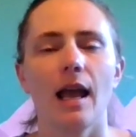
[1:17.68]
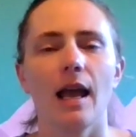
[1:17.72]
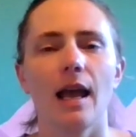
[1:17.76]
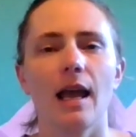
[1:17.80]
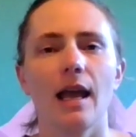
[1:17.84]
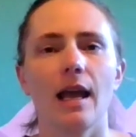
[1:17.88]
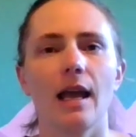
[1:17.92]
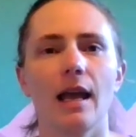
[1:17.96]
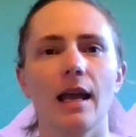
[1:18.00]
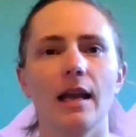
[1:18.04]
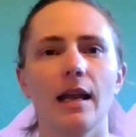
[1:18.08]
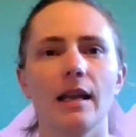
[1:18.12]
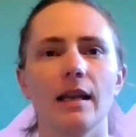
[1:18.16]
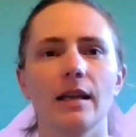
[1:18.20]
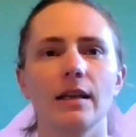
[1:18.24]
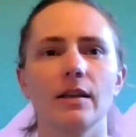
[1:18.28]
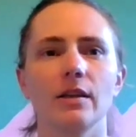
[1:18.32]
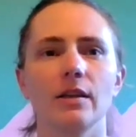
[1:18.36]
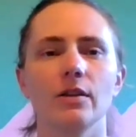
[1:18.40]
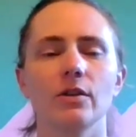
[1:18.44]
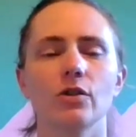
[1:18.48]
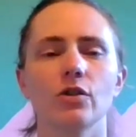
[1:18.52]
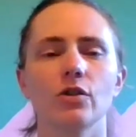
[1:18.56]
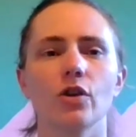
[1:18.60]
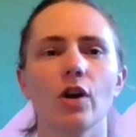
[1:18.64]

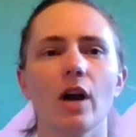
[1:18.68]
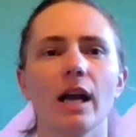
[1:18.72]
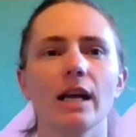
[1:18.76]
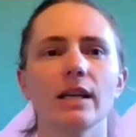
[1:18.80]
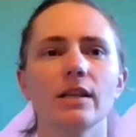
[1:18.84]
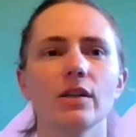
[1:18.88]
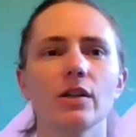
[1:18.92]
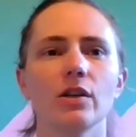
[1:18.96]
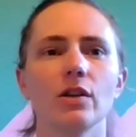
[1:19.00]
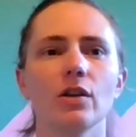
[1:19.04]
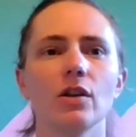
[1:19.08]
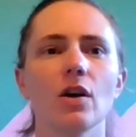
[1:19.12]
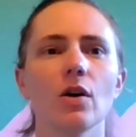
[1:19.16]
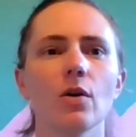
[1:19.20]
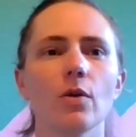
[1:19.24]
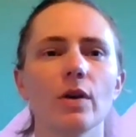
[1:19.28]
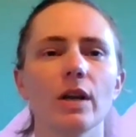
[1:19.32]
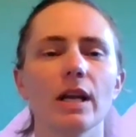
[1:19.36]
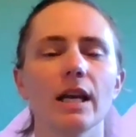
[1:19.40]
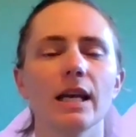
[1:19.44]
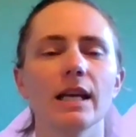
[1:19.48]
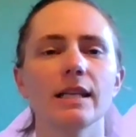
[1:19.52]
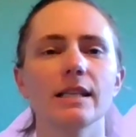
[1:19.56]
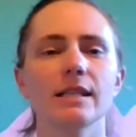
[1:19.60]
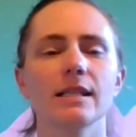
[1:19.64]
and try to
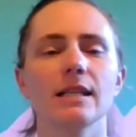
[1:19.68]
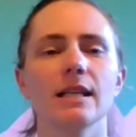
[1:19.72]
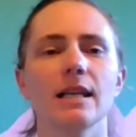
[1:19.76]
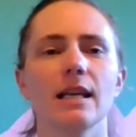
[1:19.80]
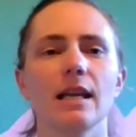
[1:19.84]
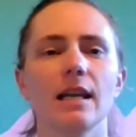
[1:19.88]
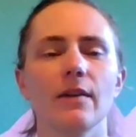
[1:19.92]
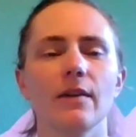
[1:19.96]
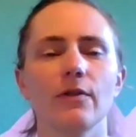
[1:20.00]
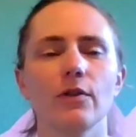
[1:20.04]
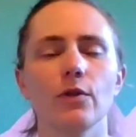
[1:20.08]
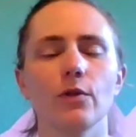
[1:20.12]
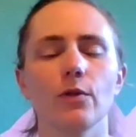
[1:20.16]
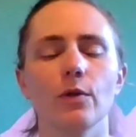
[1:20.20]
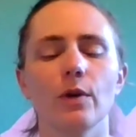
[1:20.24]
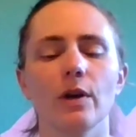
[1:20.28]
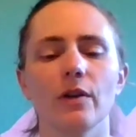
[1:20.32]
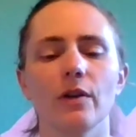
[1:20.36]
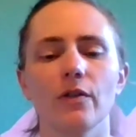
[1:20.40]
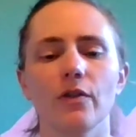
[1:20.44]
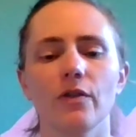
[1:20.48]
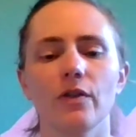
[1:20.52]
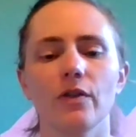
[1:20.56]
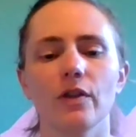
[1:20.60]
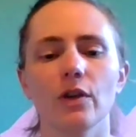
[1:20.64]
notice if you
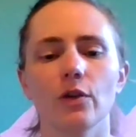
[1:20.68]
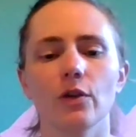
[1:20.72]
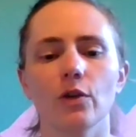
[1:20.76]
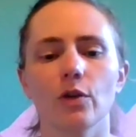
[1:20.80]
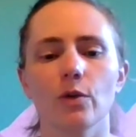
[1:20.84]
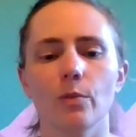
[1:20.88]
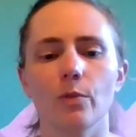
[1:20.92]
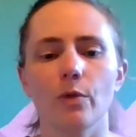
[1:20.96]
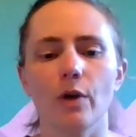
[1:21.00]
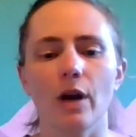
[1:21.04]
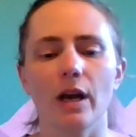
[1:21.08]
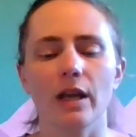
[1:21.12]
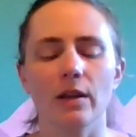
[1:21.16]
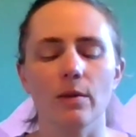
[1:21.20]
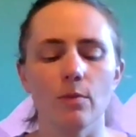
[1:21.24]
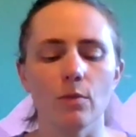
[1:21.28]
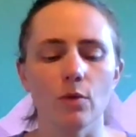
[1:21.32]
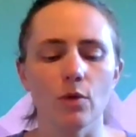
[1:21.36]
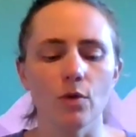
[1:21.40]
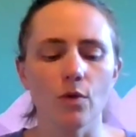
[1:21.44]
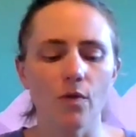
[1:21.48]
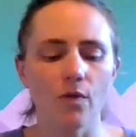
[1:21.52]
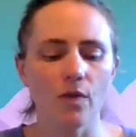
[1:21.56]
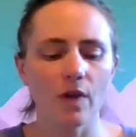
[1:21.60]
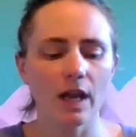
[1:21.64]
can feel your breath
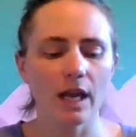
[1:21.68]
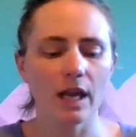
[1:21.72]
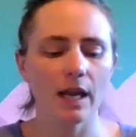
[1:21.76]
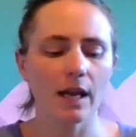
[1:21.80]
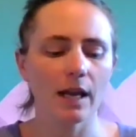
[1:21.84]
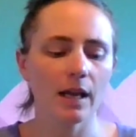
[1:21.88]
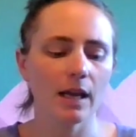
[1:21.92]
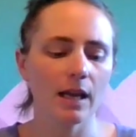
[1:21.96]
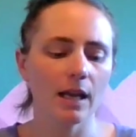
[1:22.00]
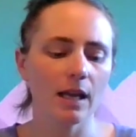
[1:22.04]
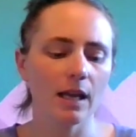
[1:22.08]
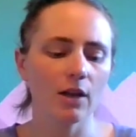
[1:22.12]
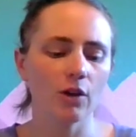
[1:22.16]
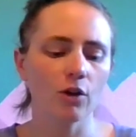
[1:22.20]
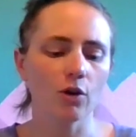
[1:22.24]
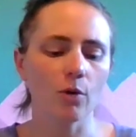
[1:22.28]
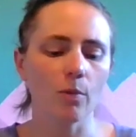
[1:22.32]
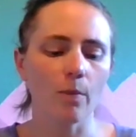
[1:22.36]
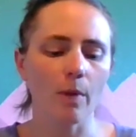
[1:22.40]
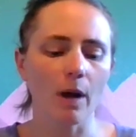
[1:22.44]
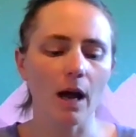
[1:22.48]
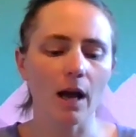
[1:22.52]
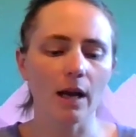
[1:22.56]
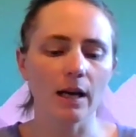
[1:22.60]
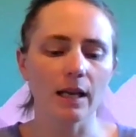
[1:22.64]
moving in your
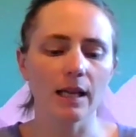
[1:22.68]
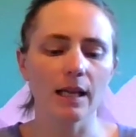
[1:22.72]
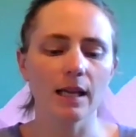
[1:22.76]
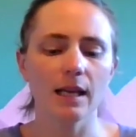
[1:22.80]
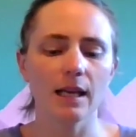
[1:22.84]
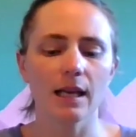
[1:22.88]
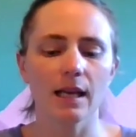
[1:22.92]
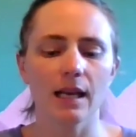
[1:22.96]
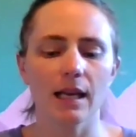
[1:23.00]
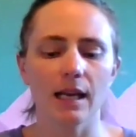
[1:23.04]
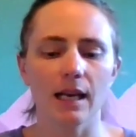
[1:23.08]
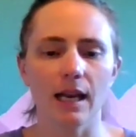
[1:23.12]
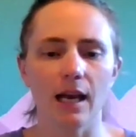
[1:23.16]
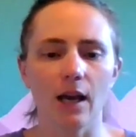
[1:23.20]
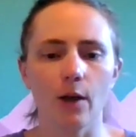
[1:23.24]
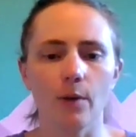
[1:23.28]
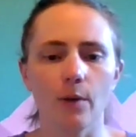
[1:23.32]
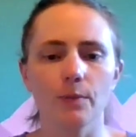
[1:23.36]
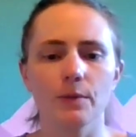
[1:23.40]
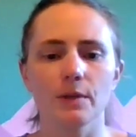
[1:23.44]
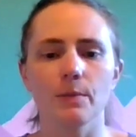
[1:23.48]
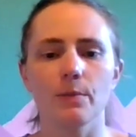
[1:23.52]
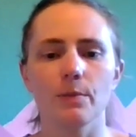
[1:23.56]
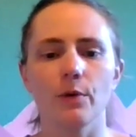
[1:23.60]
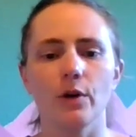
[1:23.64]
body. It can
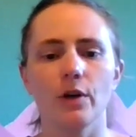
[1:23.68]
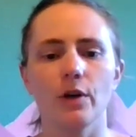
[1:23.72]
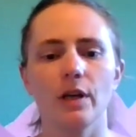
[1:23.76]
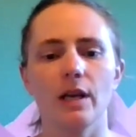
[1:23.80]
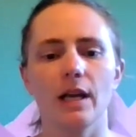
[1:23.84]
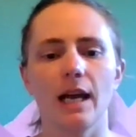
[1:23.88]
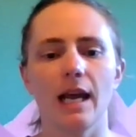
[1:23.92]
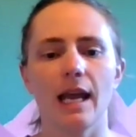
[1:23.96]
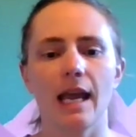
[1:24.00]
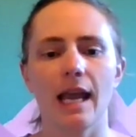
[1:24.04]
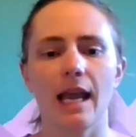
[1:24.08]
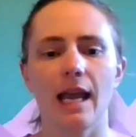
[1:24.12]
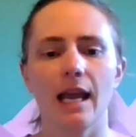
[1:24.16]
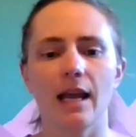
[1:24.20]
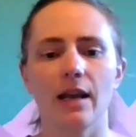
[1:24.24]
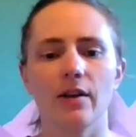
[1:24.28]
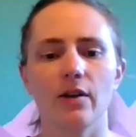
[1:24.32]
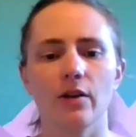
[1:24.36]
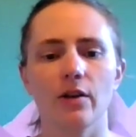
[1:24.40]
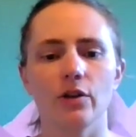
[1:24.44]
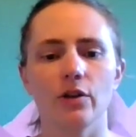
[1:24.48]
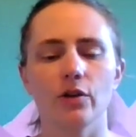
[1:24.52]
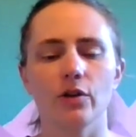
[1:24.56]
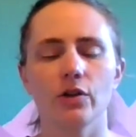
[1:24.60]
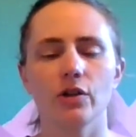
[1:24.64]
help to put a hand
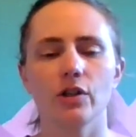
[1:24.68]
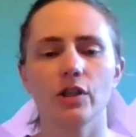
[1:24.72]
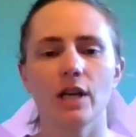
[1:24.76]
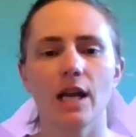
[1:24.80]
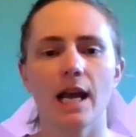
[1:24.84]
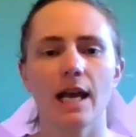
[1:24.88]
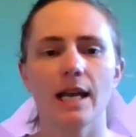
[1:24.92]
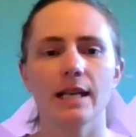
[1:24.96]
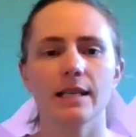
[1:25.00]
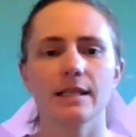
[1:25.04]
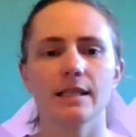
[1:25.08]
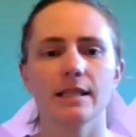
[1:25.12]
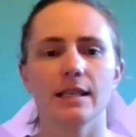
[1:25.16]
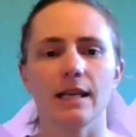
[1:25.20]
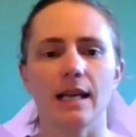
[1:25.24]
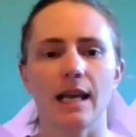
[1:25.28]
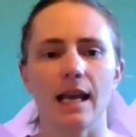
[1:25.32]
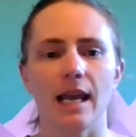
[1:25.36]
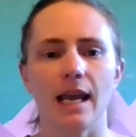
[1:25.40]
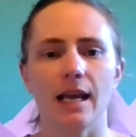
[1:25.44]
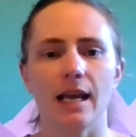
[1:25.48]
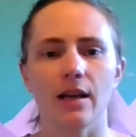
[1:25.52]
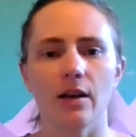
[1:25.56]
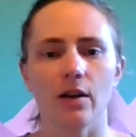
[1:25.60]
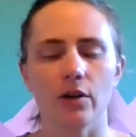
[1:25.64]
on your chest and a
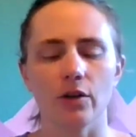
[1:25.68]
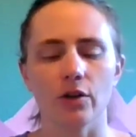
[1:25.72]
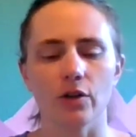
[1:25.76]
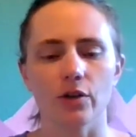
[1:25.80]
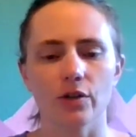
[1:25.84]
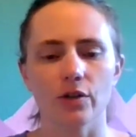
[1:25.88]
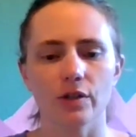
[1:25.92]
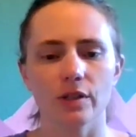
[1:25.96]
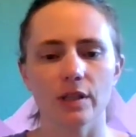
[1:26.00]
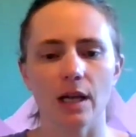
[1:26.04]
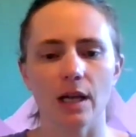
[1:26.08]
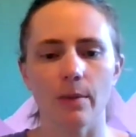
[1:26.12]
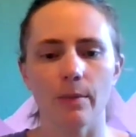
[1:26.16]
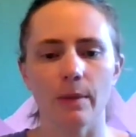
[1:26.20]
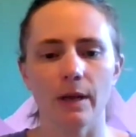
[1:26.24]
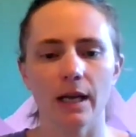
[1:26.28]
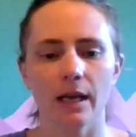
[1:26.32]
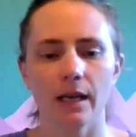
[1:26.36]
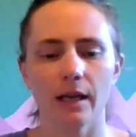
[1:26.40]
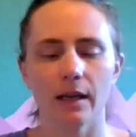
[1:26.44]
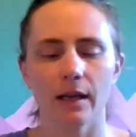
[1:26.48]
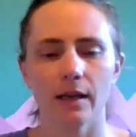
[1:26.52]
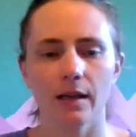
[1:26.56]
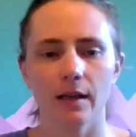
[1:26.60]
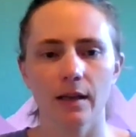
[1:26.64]
hand on your
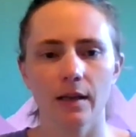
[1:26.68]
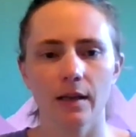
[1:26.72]
stomach